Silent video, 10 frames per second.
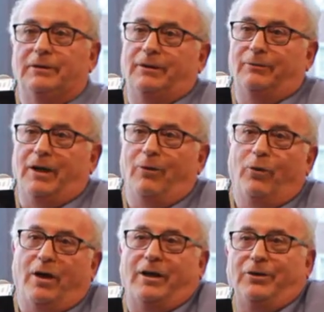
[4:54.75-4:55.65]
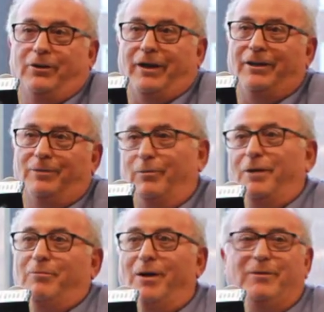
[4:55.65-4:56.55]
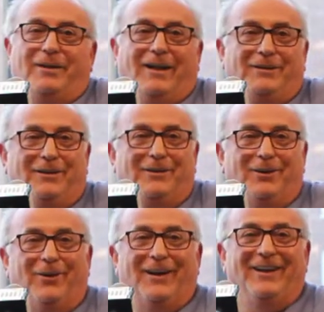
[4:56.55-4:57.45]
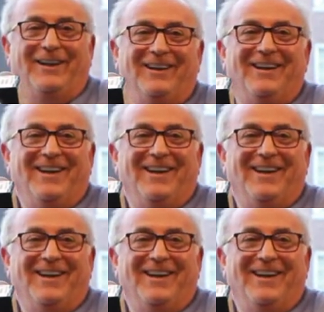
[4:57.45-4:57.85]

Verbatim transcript: You know, now we are educated. My mom and dad didn't know any,